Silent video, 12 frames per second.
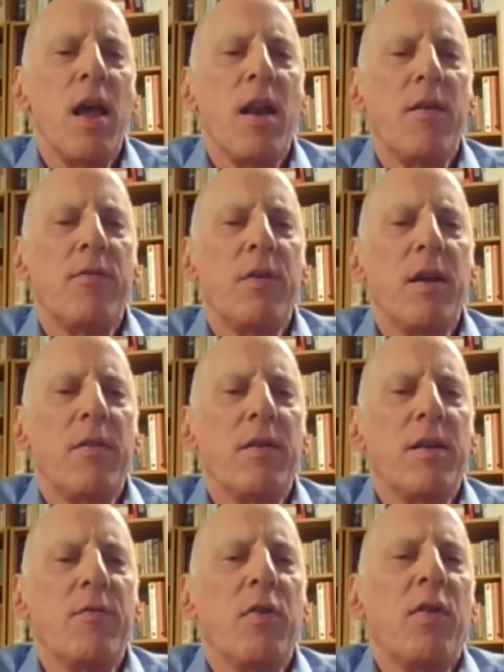And
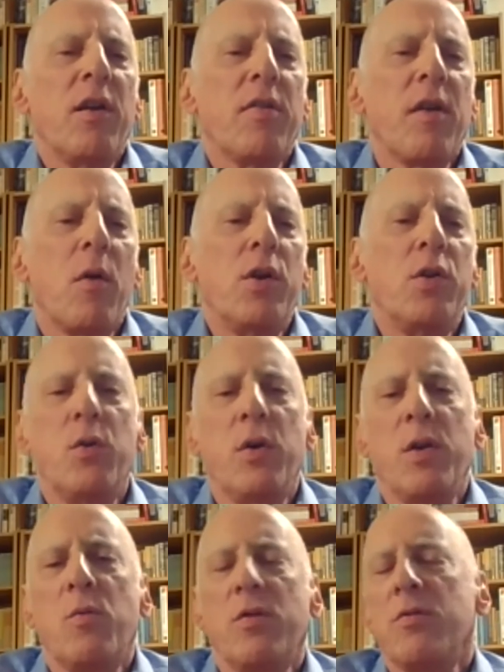if the things I were
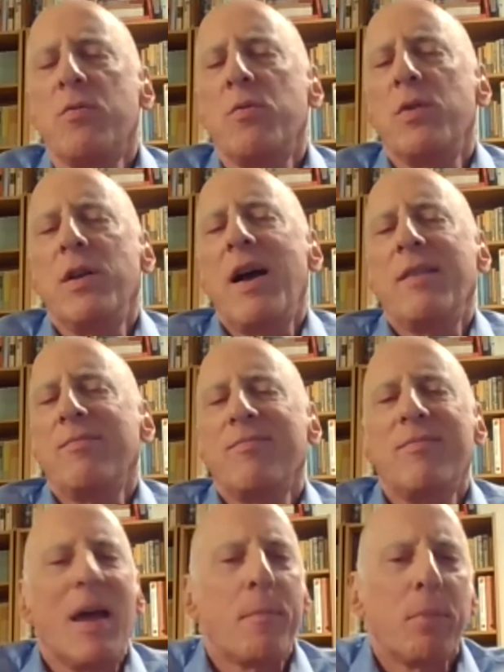doing were not
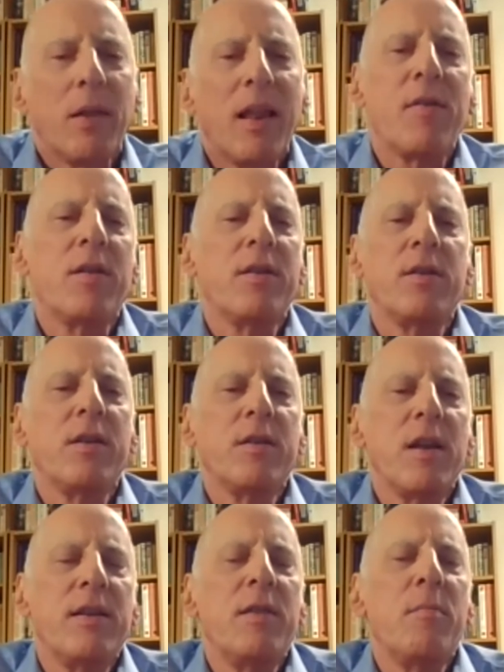that pleasant,
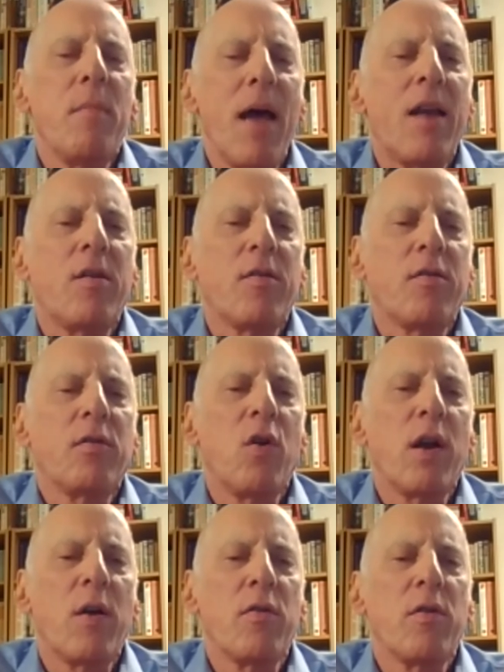it didn't matter so
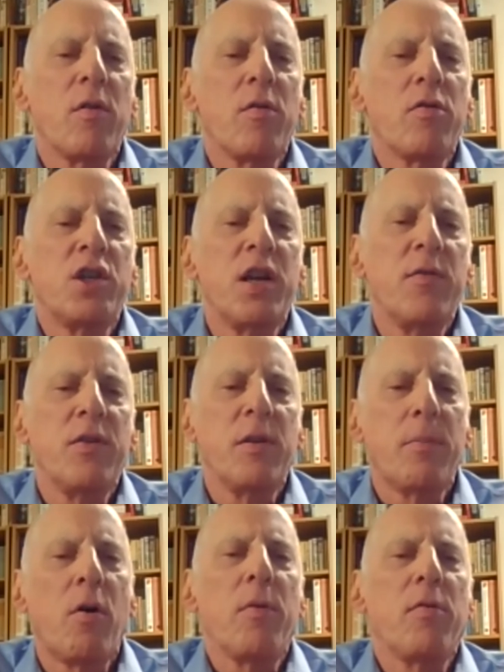long I was achieving the
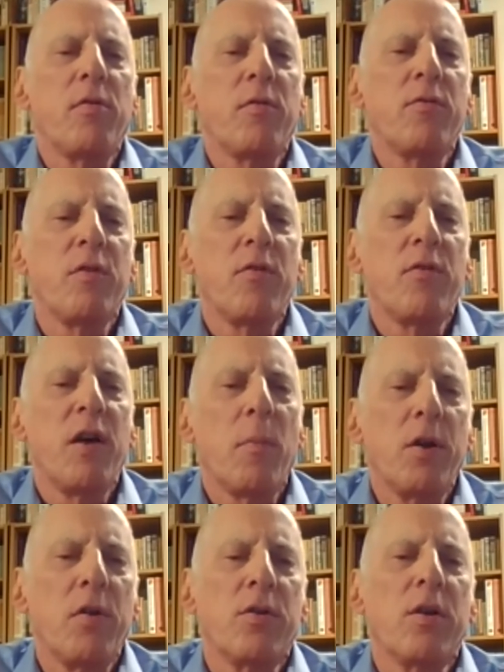purpose of
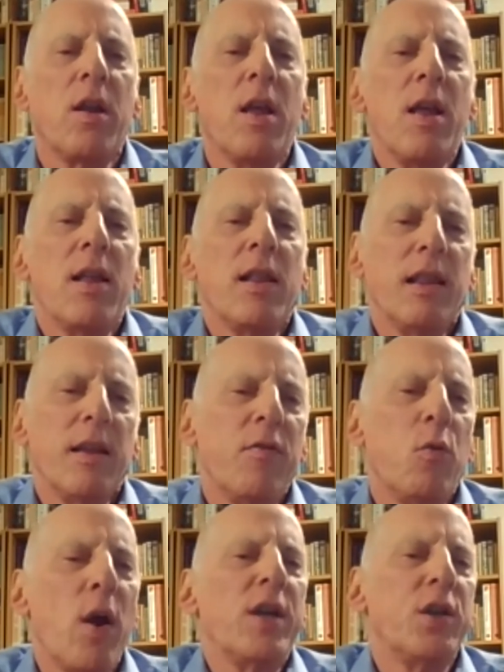helping her live
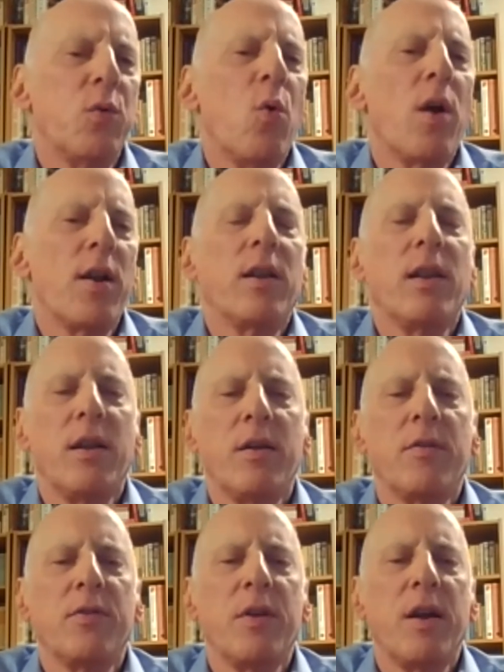the way she wanted to live.